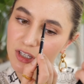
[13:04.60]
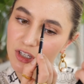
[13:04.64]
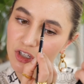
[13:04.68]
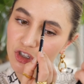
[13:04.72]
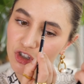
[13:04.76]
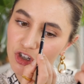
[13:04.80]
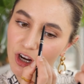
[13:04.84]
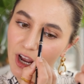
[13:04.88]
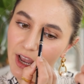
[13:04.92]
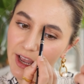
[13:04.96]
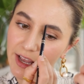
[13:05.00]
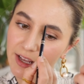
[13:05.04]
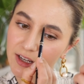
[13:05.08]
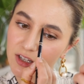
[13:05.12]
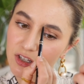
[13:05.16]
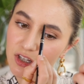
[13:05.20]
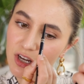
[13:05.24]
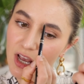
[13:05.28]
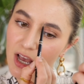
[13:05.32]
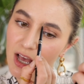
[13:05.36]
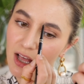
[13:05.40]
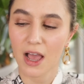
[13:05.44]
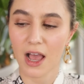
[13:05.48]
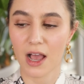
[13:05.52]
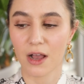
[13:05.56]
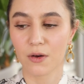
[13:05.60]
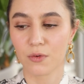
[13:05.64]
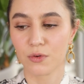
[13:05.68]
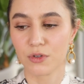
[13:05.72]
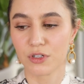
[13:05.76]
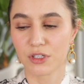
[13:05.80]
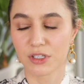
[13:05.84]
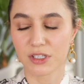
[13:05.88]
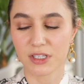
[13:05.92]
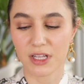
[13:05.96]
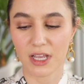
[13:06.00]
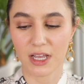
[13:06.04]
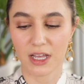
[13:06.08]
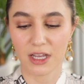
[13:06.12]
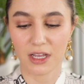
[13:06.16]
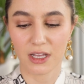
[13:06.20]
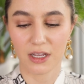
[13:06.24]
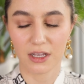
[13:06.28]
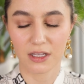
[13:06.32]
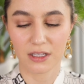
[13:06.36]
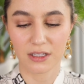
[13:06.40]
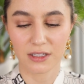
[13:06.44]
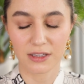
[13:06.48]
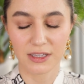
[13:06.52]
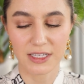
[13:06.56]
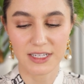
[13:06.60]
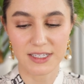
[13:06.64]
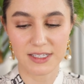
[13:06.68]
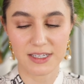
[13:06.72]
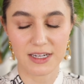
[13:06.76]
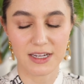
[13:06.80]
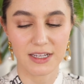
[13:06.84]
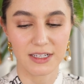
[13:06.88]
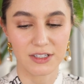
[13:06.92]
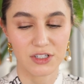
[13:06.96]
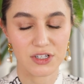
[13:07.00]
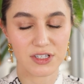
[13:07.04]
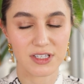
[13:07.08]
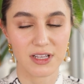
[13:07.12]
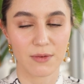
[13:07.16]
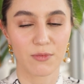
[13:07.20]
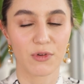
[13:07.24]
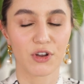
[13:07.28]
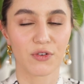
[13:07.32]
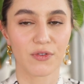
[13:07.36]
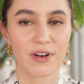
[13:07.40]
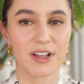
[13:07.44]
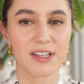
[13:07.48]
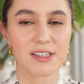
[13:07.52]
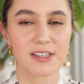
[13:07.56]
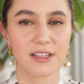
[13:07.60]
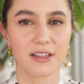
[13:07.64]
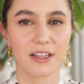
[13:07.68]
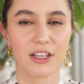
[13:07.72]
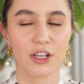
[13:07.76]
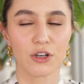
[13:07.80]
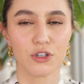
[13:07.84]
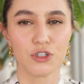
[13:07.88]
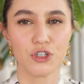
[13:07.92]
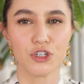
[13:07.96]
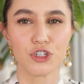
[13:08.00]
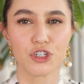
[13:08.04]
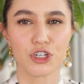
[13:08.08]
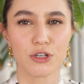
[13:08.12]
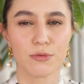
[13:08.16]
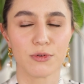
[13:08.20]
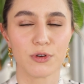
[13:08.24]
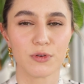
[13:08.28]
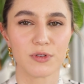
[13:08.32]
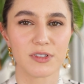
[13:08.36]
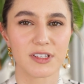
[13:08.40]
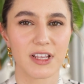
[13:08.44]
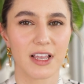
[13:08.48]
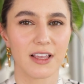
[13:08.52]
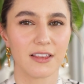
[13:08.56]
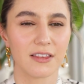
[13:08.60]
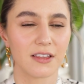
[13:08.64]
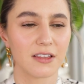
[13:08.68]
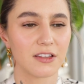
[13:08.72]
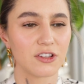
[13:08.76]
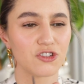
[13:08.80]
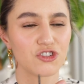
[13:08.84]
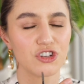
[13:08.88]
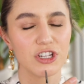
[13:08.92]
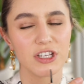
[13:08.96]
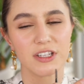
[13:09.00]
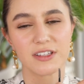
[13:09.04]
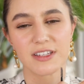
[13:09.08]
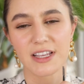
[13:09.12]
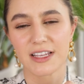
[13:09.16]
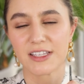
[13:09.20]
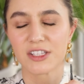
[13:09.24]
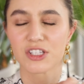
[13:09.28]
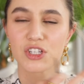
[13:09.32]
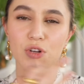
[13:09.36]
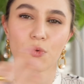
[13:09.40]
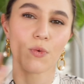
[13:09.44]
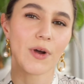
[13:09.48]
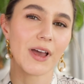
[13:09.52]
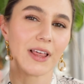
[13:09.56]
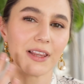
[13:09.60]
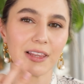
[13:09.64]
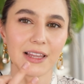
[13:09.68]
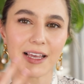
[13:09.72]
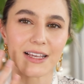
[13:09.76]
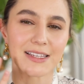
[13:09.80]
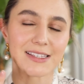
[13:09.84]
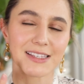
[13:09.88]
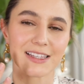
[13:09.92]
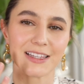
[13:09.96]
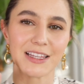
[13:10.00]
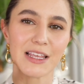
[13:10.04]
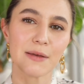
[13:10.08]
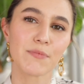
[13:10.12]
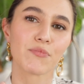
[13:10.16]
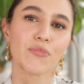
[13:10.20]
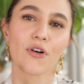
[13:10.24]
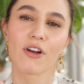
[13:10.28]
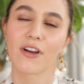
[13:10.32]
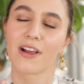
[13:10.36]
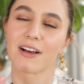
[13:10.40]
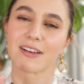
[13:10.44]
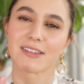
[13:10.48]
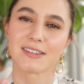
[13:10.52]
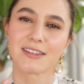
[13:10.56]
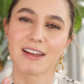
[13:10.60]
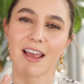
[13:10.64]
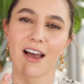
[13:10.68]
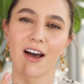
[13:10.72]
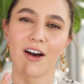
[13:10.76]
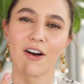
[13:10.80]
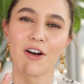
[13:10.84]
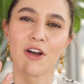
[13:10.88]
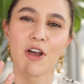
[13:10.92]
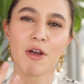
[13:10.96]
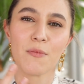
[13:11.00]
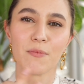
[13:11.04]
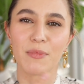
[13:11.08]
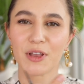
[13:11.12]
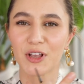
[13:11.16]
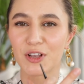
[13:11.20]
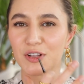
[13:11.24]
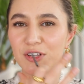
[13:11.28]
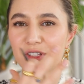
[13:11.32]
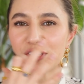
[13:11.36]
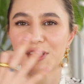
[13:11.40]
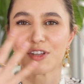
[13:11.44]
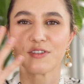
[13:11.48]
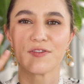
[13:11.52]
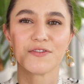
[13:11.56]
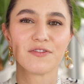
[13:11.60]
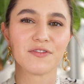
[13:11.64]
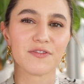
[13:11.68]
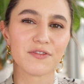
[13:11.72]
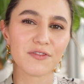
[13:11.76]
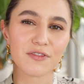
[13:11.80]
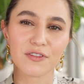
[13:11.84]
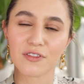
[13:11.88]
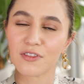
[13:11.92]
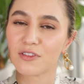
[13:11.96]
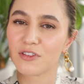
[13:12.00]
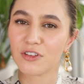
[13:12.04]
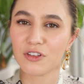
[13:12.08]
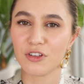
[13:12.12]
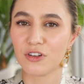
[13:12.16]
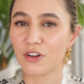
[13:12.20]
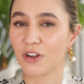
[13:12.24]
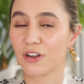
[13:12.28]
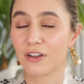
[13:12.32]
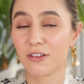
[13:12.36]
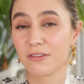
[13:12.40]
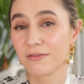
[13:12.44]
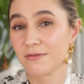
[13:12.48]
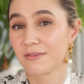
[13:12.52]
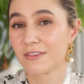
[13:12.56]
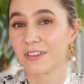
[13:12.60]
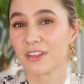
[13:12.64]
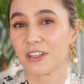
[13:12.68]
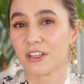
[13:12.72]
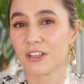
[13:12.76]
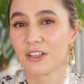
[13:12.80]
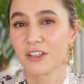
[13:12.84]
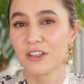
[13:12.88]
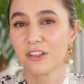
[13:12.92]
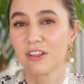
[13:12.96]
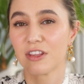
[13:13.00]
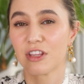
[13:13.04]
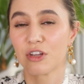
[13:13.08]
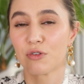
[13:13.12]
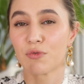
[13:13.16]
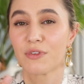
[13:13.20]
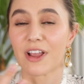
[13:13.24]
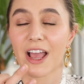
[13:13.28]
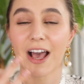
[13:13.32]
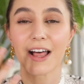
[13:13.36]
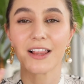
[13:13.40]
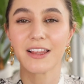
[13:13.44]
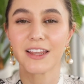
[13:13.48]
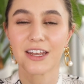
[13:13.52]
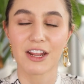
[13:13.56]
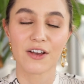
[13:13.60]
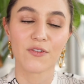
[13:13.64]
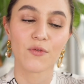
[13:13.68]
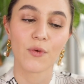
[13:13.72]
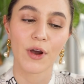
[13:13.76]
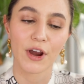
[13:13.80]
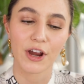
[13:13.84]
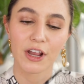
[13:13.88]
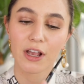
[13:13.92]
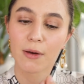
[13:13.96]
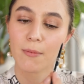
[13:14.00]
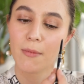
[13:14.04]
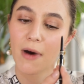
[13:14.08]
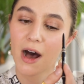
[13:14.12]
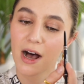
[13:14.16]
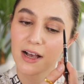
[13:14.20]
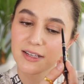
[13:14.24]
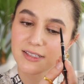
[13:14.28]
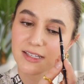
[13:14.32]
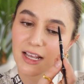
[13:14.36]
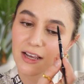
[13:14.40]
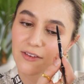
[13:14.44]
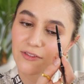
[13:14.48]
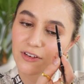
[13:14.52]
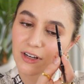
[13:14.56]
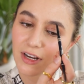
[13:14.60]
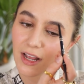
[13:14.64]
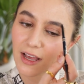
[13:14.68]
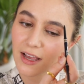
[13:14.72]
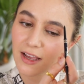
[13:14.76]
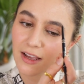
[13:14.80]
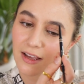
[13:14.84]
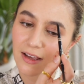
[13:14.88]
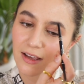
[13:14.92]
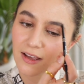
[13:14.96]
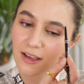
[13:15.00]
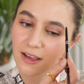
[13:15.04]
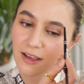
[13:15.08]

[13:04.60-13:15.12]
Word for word: has changed? I was uh, listening to someone recently on YouTube who was saying that she tends to wear less lip products now because of you know the the reality of wearing a mask every day.